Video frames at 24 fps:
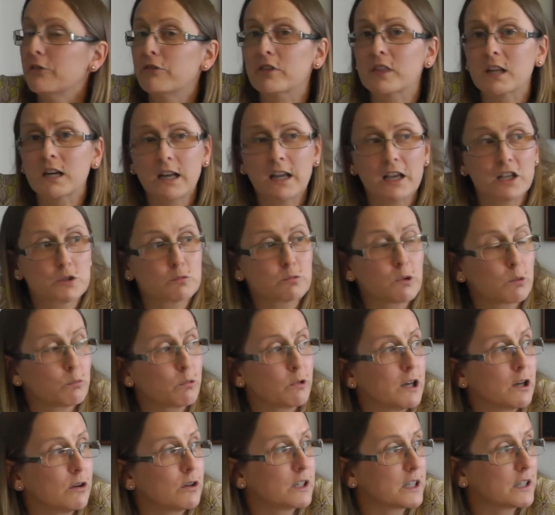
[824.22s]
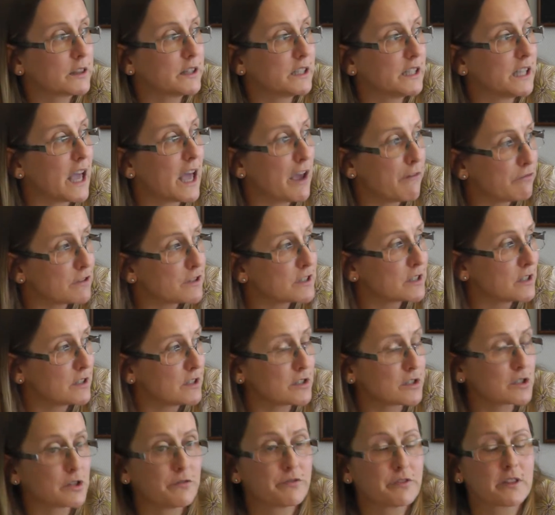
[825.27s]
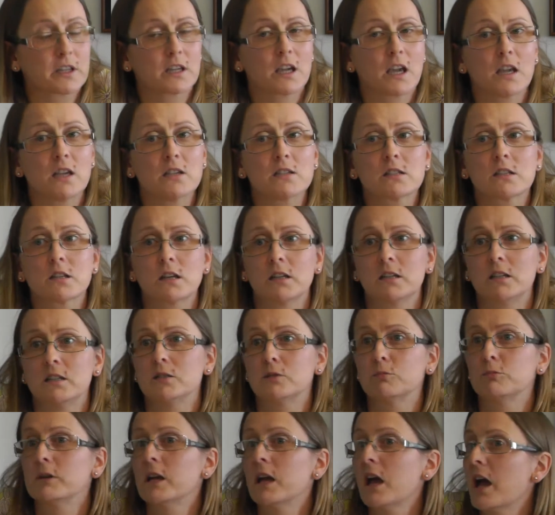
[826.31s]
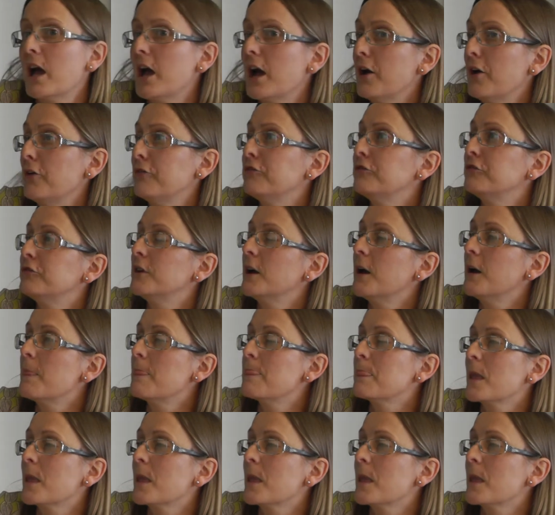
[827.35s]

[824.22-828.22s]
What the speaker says: Nevertheless, when we look at the evidence of the case studies we have